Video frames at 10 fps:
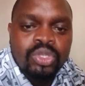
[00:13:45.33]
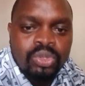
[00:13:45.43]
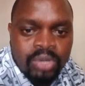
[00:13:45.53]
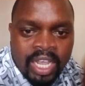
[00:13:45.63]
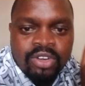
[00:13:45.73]

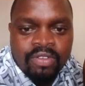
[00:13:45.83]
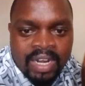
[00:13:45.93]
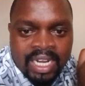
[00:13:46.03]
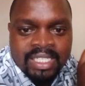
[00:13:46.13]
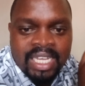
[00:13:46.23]
to kind of
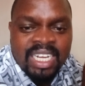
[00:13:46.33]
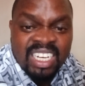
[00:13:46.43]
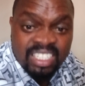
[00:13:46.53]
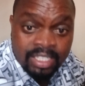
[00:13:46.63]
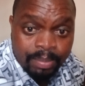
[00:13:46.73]
understand
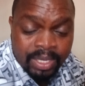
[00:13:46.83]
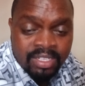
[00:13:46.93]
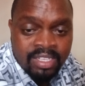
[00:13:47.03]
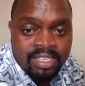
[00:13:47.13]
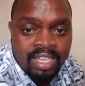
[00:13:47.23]
and
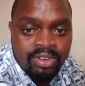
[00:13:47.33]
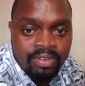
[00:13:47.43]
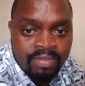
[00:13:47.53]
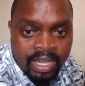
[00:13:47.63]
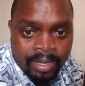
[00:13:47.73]
interpret this kind of